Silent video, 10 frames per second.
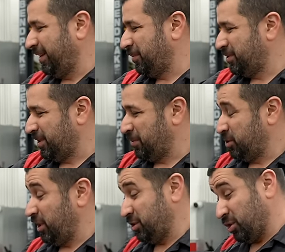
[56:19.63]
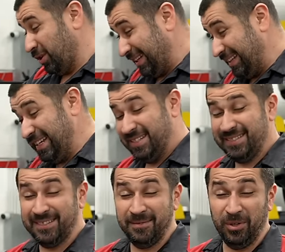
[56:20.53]
I wish they would change it, or at
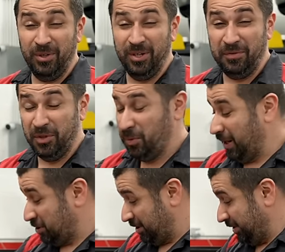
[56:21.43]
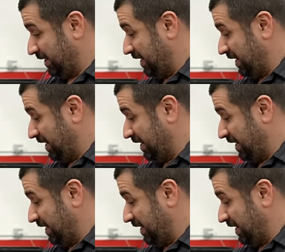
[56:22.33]
least, Toyota, if you're watching,